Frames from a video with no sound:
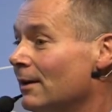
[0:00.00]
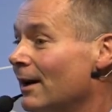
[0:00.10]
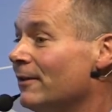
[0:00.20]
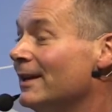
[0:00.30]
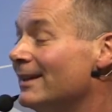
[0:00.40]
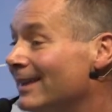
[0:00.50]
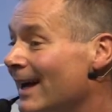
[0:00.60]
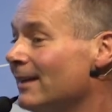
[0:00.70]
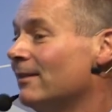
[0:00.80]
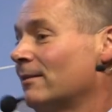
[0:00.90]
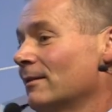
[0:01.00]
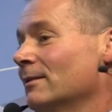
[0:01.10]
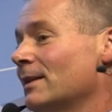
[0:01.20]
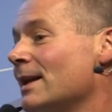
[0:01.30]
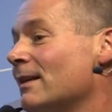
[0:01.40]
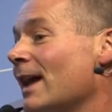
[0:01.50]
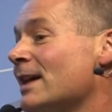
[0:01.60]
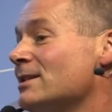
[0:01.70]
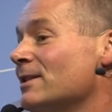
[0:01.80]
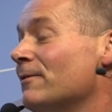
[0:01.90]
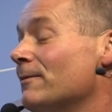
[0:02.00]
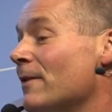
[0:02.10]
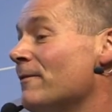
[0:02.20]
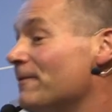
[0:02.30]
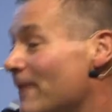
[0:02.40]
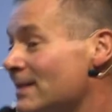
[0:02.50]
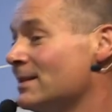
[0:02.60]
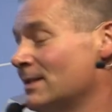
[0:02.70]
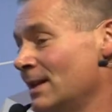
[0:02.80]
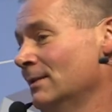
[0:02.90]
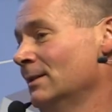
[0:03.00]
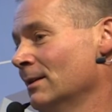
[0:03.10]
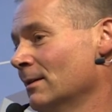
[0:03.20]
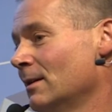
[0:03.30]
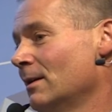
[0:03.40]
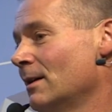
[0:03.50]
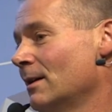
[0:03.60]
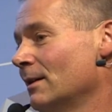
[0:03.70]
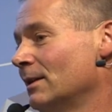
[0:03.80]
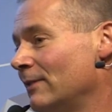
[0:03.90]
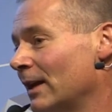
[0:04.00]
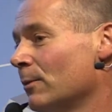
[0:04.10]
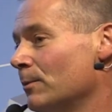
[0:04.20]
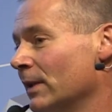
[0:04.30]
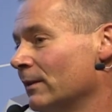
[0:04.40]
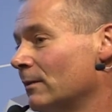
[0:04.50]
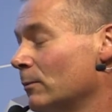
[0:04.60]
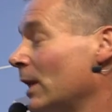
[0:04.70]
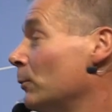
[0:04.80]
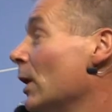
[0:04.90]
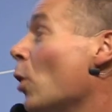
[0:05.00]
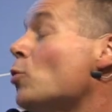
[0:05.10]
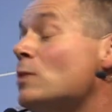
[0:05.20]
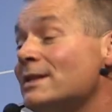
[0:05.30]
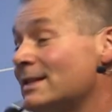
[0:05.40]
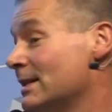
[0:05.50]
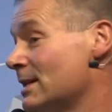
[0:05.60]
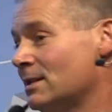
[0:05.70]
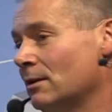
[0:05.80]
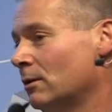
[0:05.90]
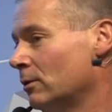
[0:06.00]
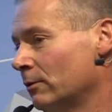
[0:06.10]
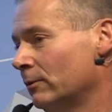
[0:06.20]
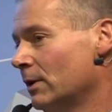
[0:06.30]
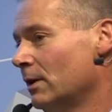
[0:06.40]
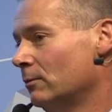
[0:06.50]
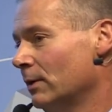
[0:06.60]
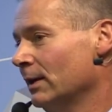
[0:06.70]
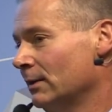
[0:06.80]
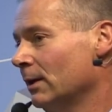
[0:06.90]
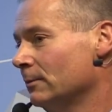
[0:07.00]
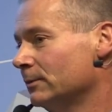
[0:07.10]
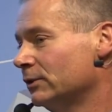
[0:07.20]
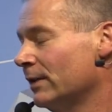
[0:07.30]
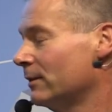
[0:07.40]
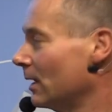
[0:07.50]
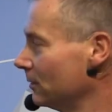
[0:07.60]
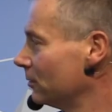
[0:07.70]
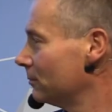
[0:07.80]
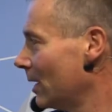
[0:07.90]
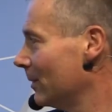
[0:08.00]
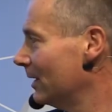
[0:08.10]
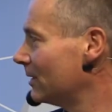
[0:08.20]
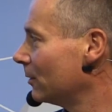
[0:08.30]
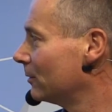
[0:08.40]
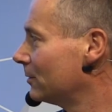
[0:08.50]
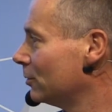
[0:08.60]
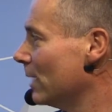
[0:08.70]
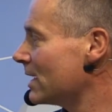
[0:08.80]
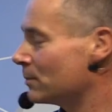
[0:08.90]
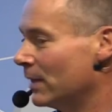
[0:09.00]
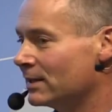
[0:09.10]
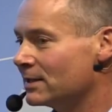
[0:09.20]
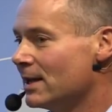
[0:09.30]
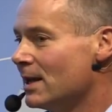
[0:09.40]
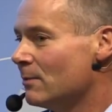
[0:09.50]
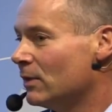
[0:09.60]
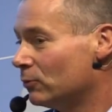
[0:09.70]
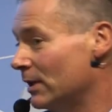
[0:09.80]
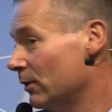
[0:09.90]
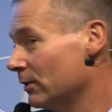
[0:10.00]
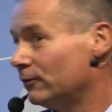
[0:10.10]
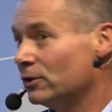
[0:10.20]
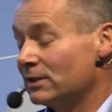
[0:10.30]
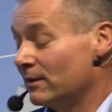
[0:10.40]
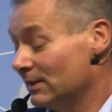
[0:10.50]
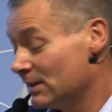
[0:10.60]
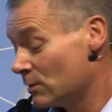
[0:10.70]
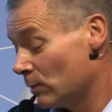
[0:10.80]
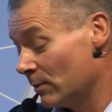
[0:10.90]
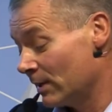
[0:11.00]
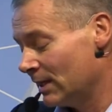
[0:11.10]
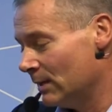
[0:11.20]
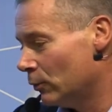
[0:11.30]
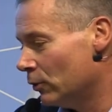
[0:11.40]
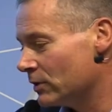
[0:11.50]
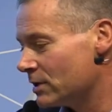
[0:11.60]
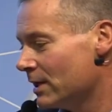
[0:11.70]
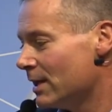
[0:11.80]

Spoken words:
I think that is actually a fascinating development that we only see the start of right now. So I mean, these are two aspects, but really on the first, I think this is one of my key points.